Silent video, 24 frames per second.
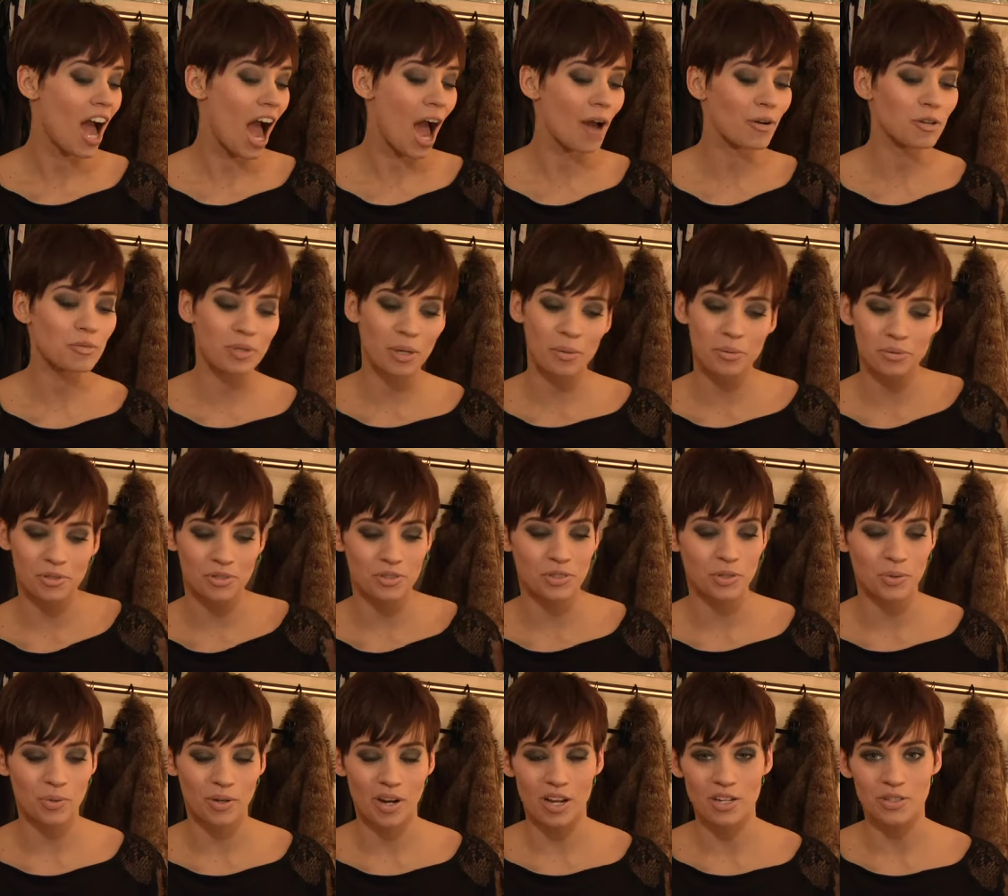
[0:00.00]
I wouldn't be able to
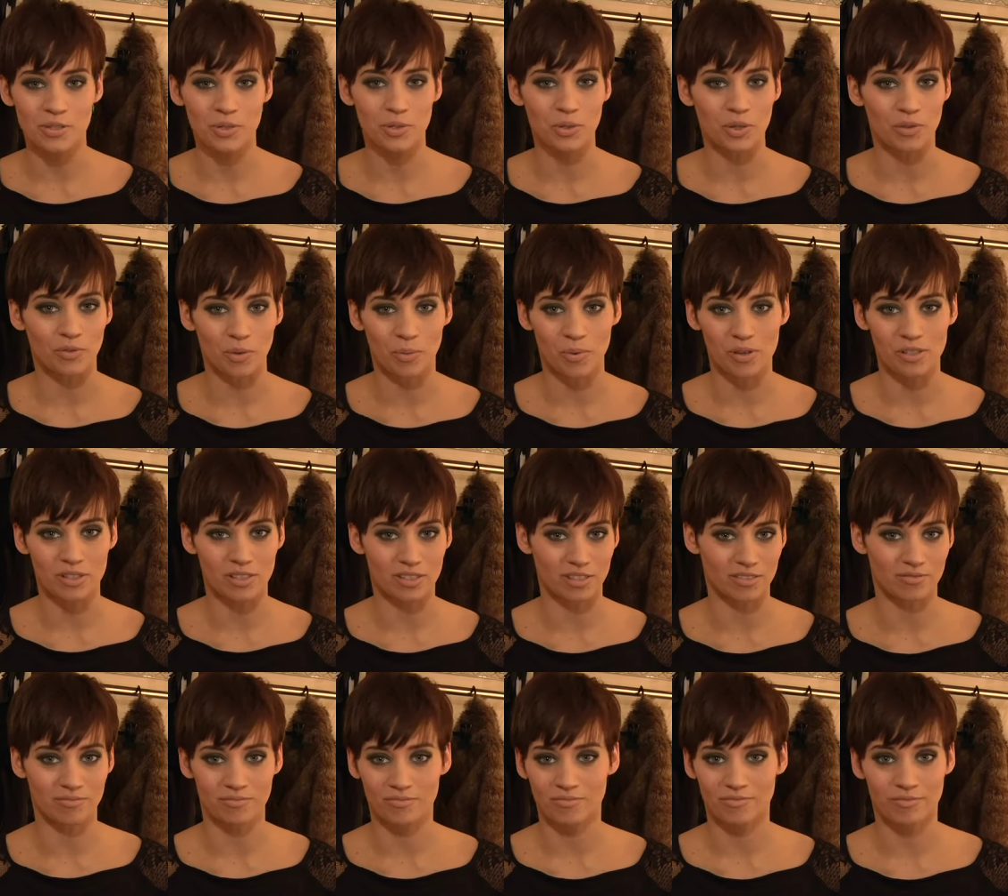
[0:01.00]
do what I do if it
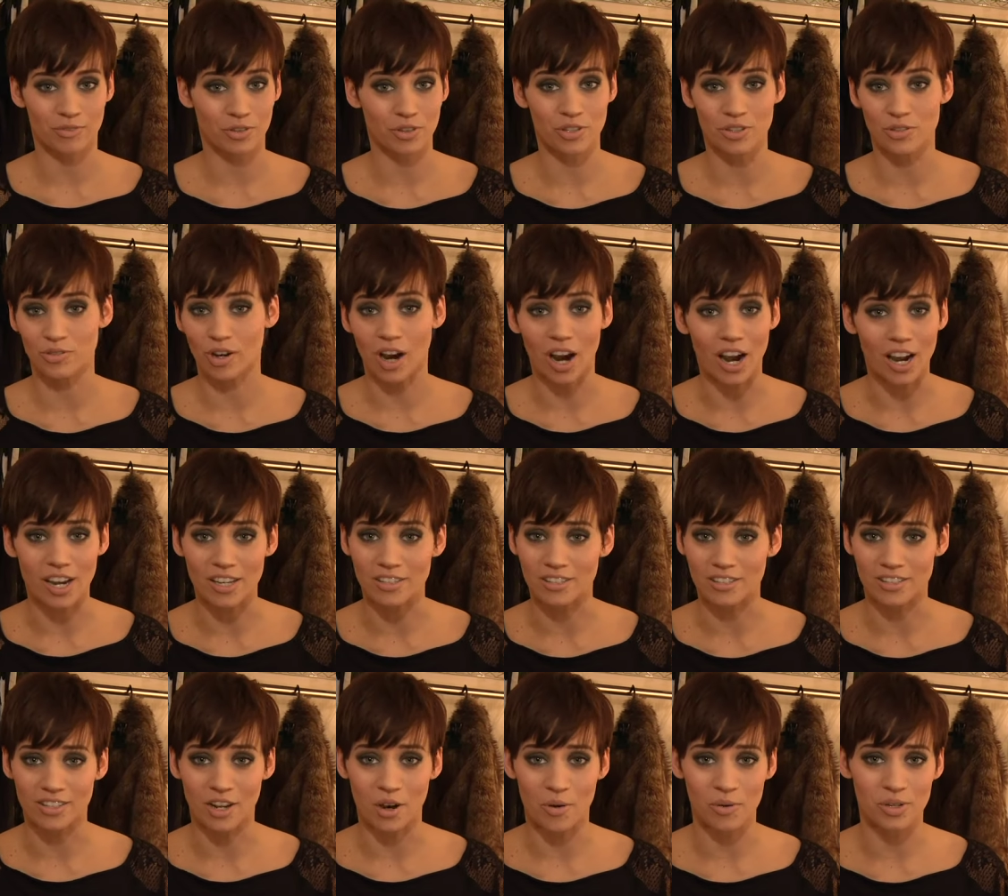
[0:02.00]
wasn't for you
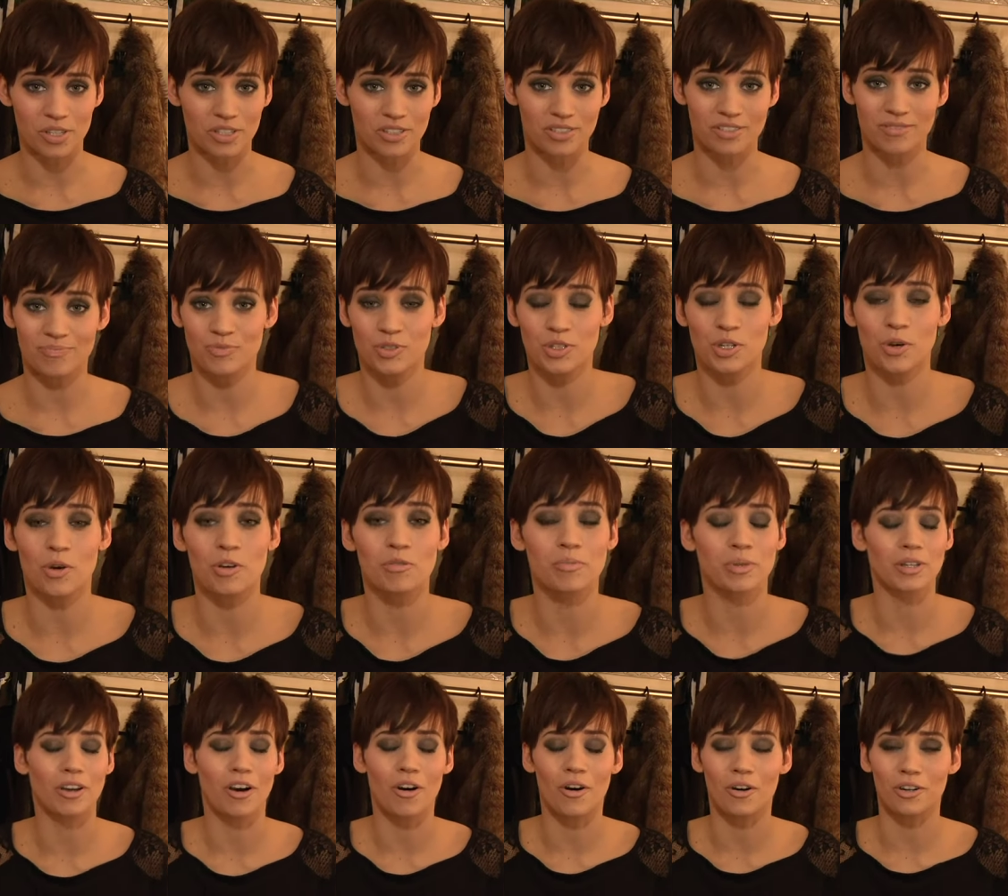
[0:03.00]
guys, and always showing
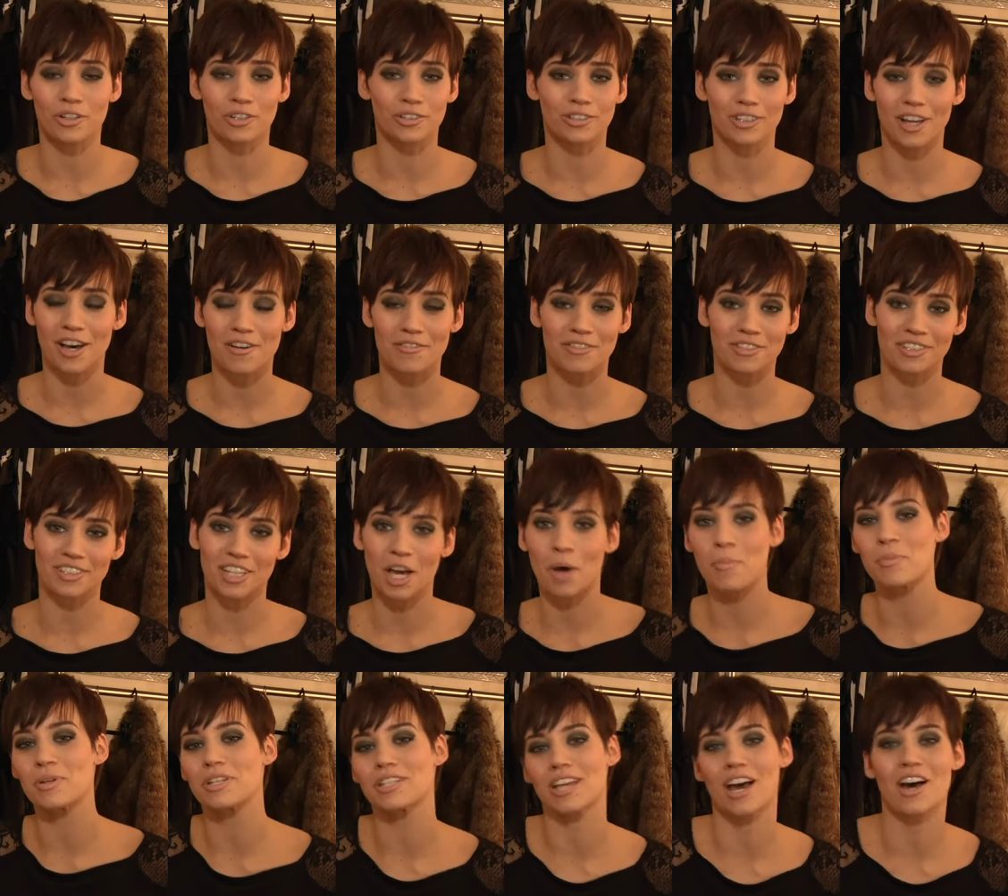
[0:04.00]
me all your love, and
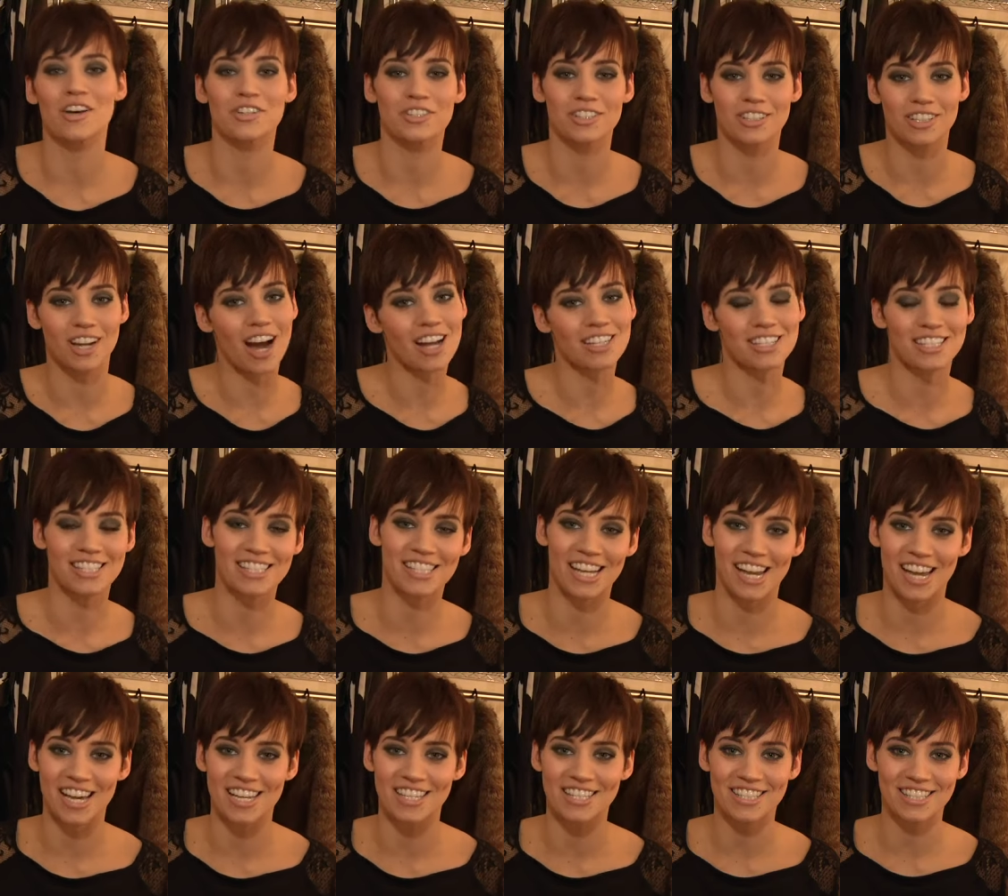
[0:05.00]
coming down to the Got to
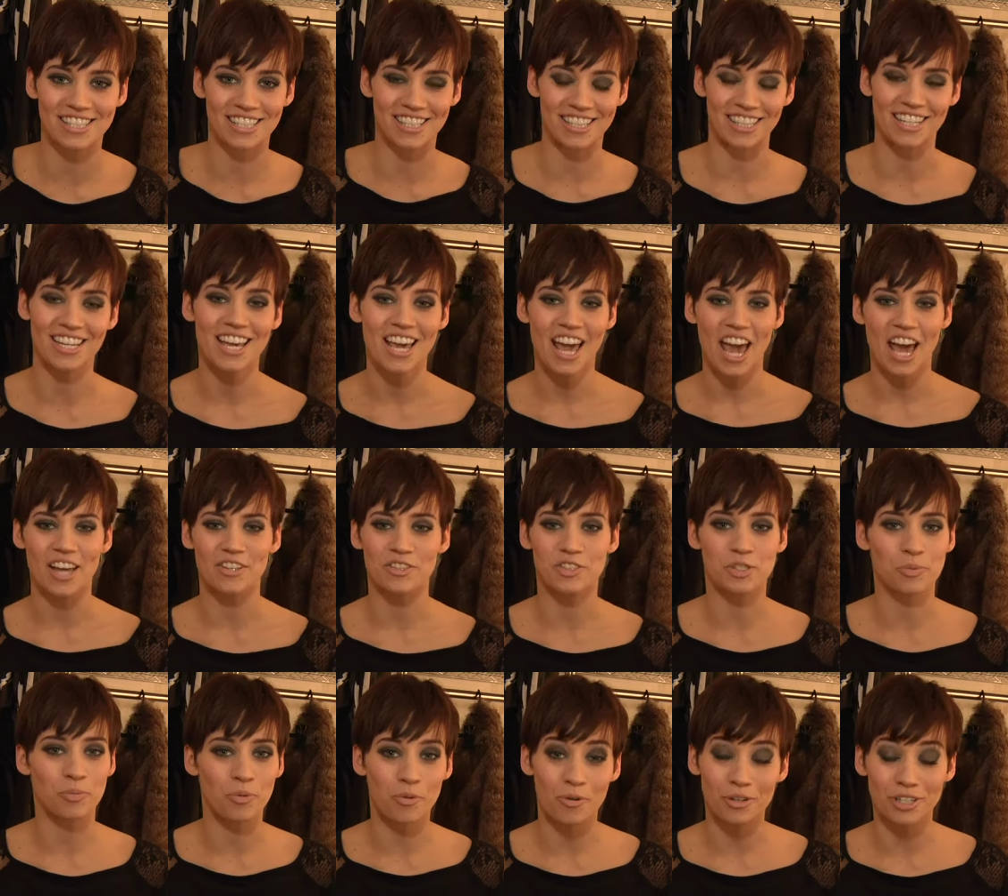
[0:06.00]
Dance, and, and
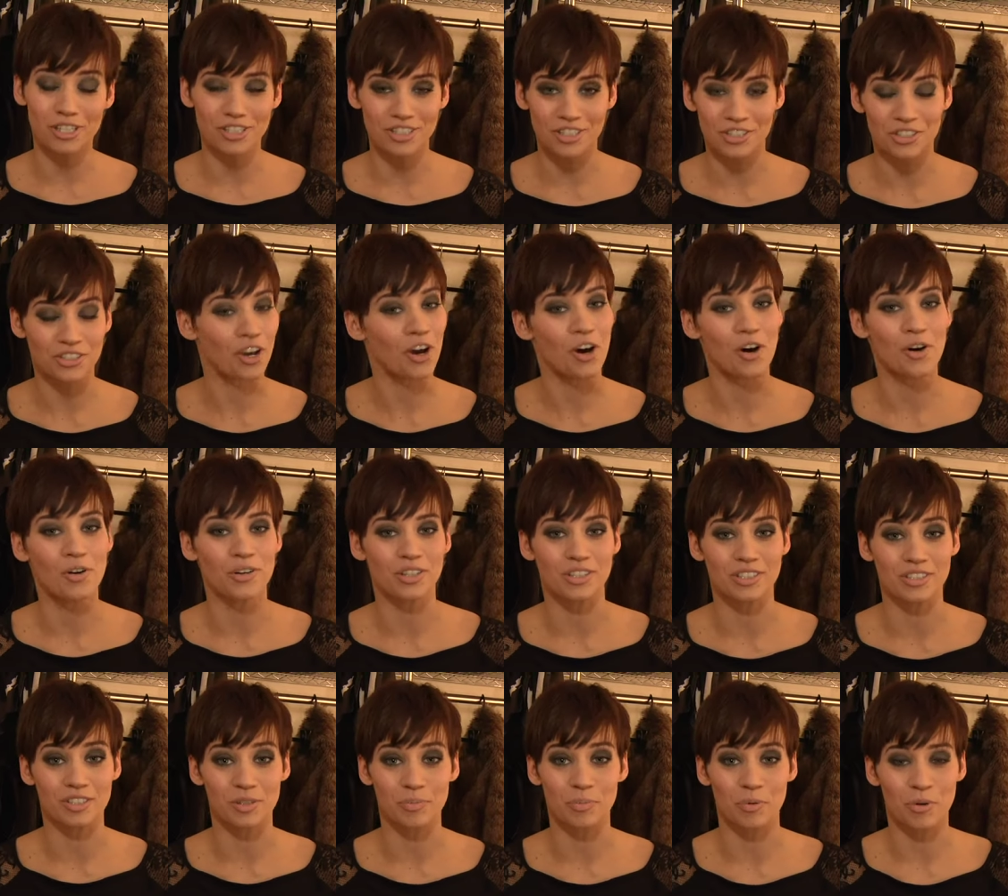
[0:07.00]
supporting the show,
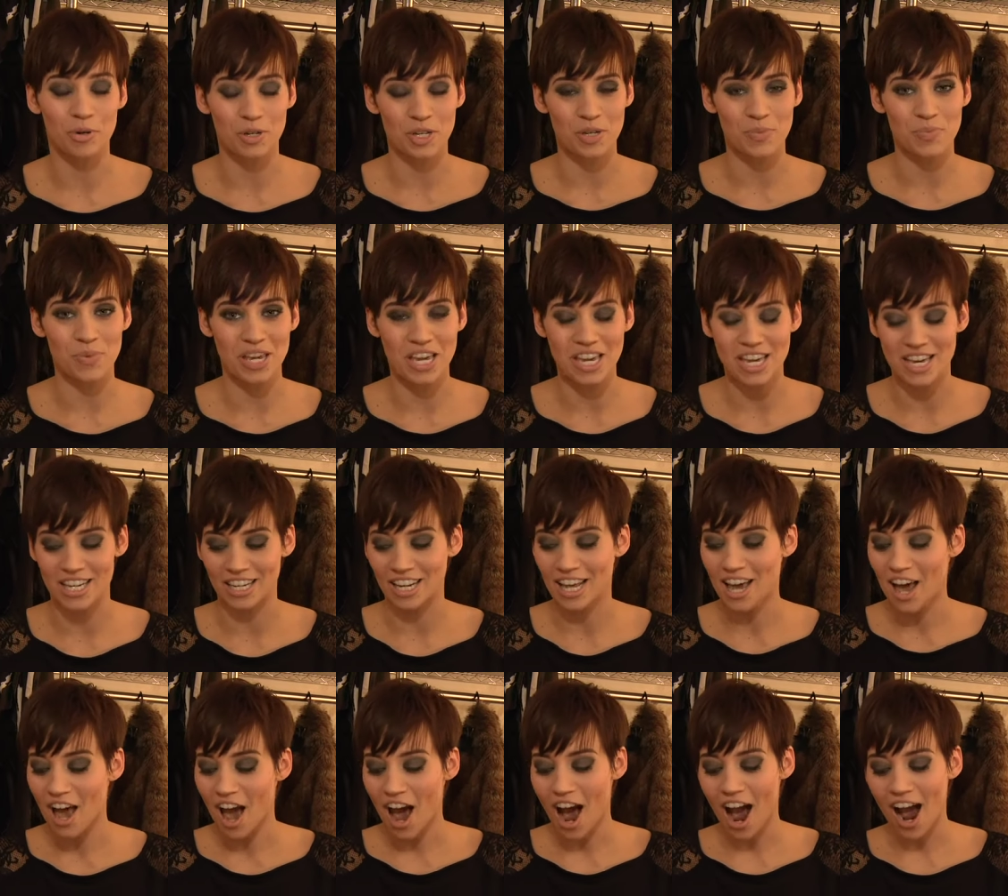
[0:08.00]
and supporting me, and
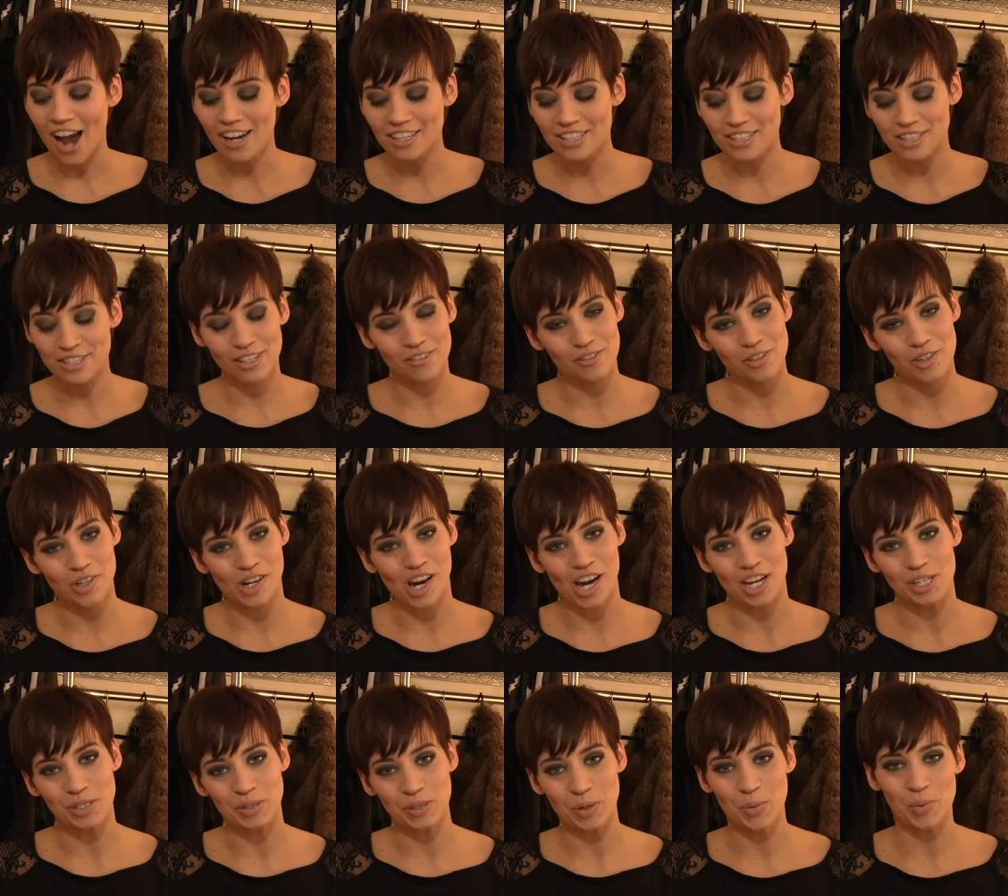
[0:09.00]
I just love you
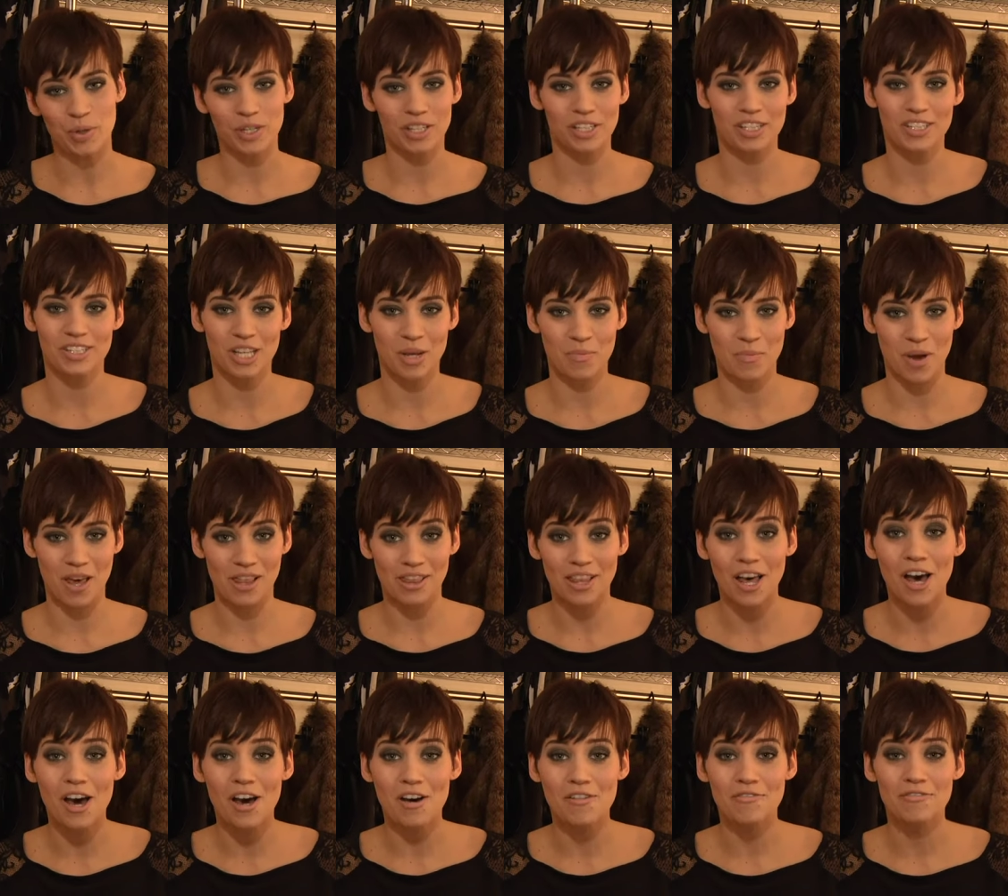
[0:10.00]
guys, so I wanted to send my
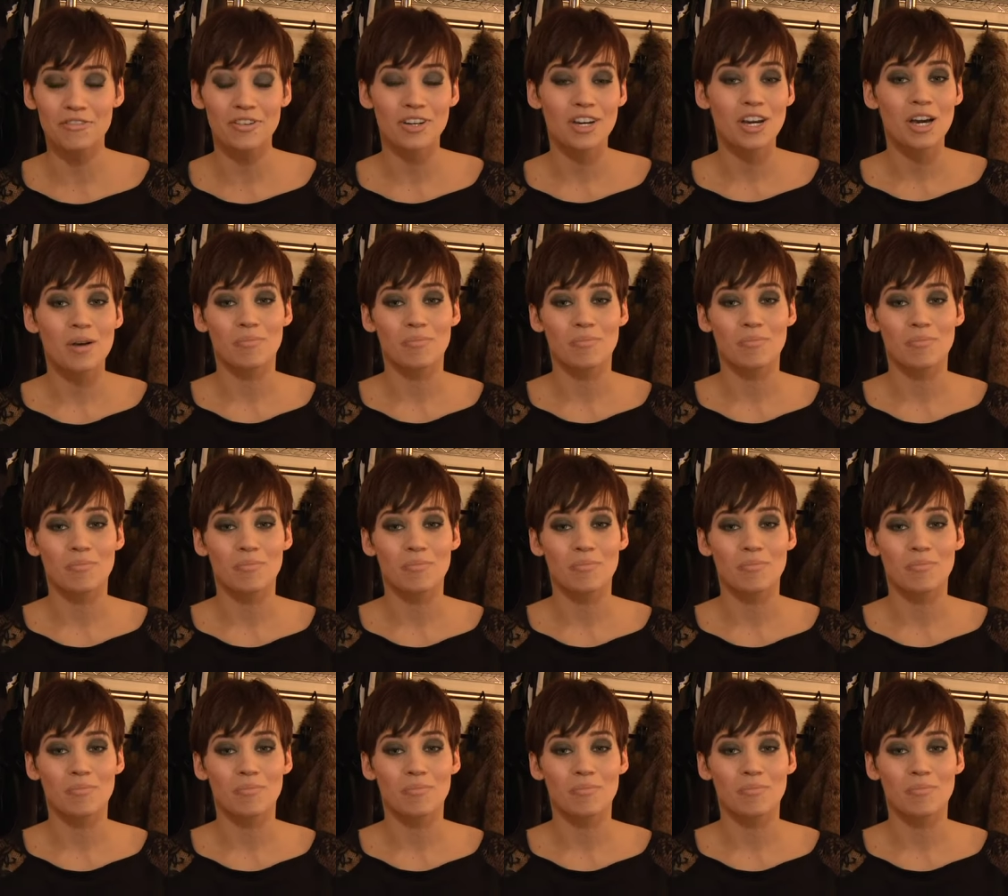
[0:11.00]
love,